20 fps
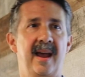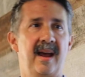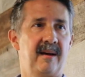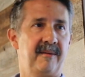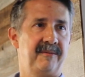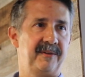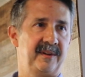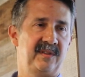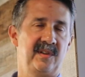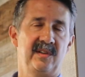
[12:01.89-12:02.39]

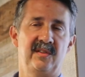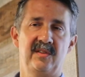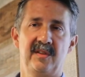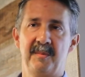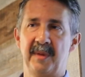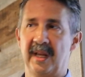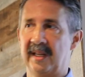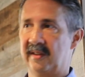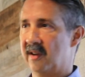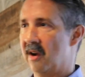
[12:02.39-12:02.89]
have a
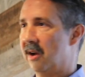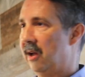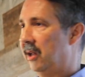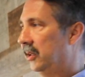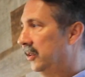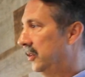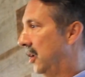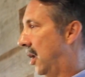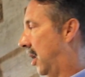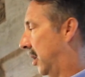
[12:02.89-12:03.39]
system that's
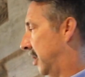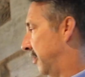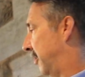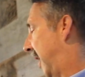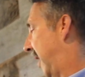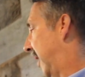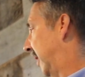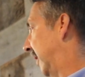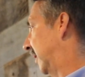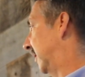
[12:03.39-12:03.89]
called
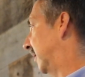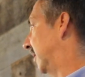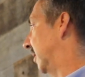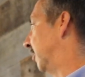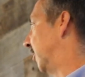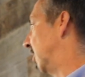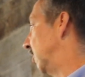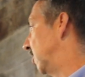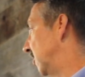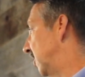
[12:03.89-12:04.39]
automatic
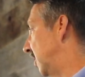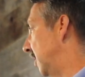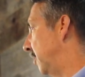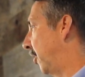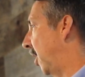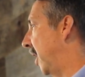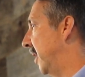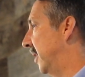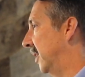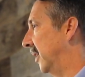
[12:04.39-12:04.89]
emergency
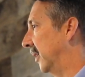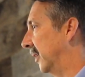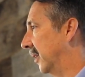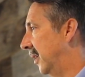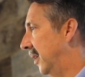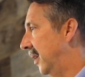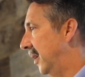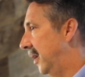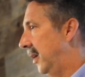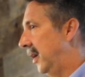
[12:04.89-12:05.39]
braking.
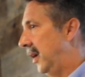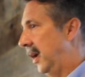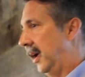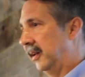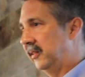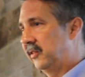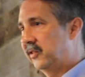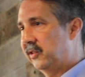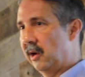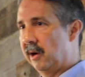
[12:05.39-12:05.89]

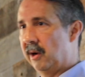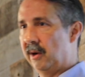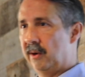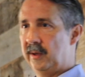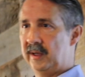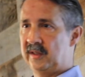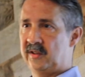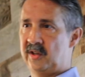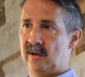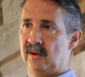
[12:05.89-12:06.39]
And
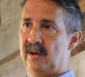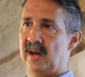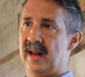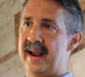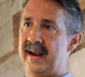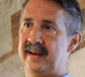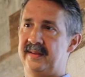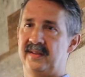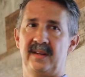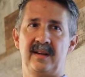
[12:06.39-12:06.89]
so it's
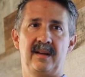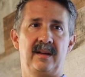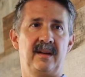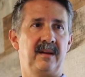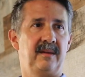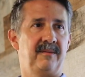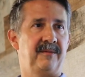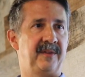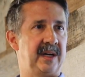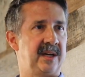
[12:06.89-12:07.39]

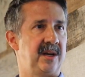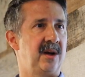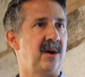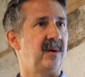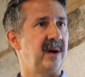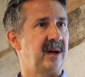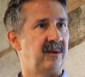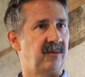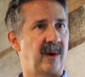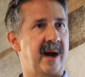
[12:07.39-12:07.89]
utilizing
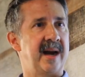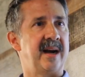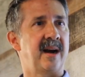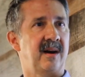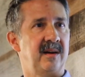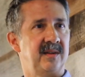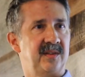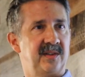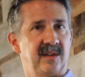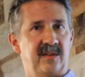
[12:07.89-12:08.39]
video and
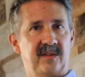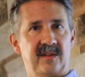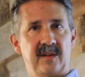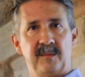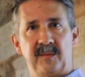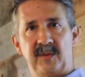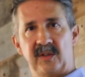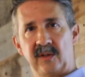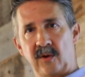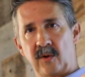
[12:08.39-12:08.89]
radar
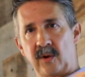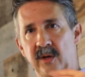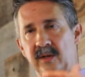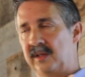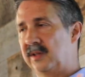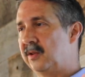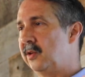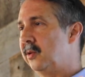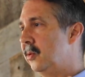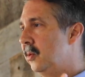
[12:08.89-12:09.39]
systems in
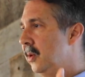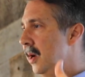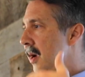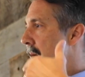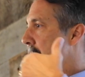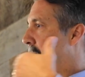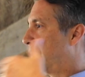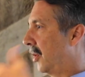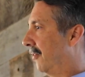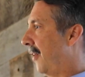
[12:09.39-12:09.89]
order to
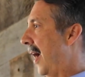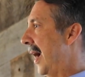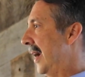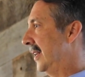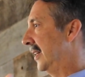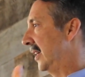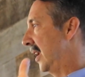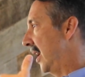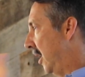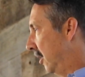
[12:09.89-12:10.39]

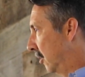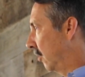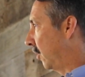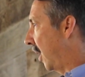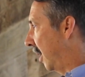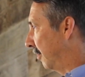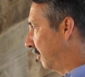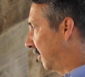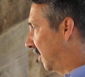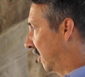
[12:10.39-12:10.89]
provide an
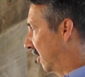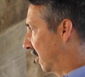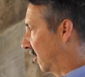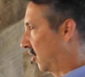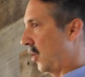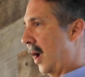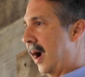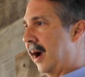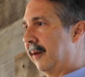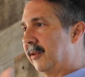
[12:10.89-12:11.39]
interrupt to the
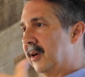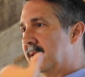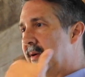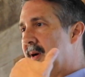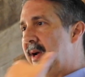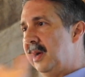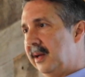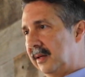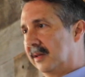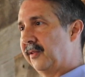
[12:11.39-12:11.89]

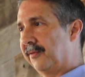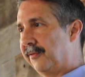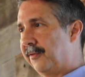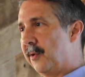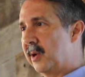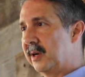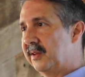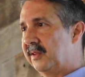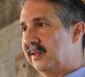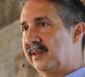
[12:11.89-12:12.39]
driver to
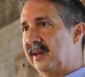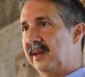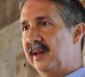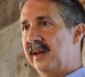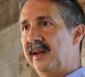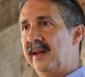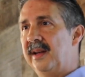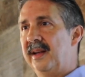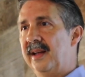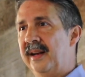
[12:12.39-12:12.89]
force
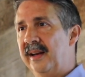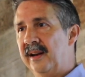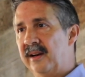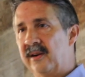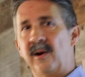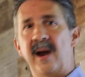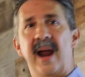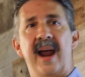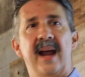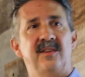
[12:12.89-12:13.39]
an
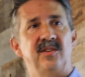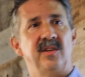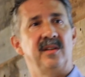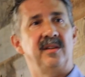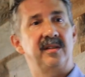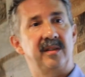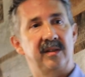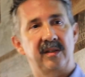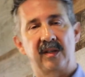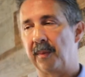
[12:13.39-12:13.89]

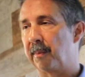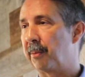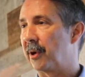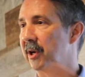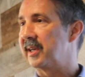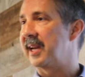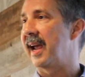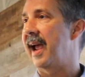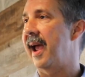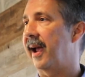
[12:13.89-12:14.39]
interaction to
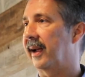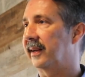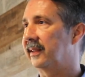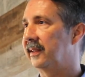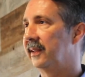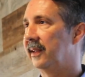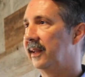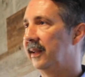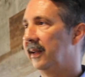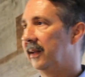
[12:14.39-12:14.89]
protect